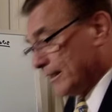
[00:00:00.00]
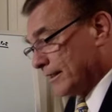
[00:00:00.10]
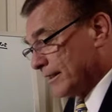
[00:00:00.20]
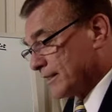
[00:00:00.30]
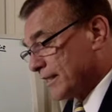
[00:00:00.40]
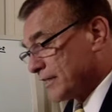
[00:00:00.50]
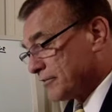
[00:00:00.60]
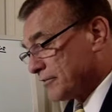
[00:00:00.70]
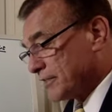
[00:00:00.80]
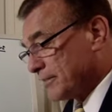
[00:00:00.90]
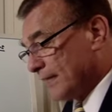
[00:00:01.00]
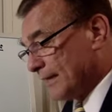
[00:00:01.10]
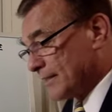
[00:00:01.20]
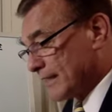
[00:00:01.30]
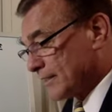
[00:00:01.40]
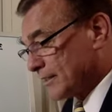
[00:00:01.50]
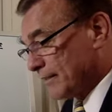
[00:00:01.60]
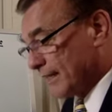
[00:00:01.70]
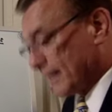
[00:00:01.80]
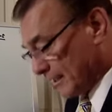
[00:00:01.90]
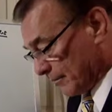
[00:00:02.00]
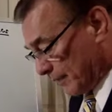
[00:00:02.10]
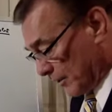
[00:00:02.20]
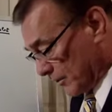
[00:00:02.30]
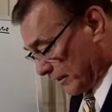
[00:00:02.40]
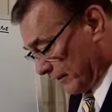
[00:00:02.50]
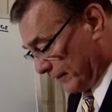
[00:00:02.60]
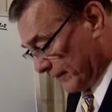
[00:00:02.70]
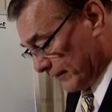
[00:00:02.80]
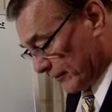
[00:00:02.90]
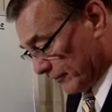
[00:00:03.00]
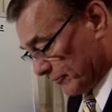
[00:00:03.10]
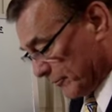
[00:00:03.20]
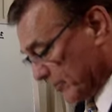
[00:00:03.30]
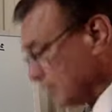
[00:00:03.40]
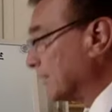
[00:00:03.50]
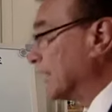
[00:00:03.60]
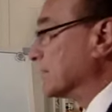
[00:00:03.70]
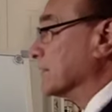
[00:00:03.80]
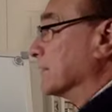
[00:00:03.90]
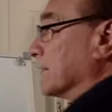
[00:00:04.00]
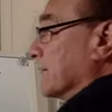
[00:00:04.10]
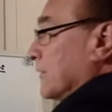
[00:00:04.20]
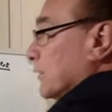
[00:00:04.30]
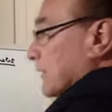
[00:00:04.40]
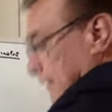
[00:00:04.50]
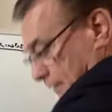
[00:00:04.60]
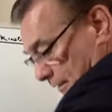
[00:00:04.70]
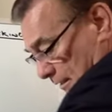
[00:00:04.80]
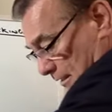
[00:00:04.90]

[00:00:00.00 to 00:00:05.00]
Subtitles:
The accessories department is actually making a positive contribution margin. If you look at the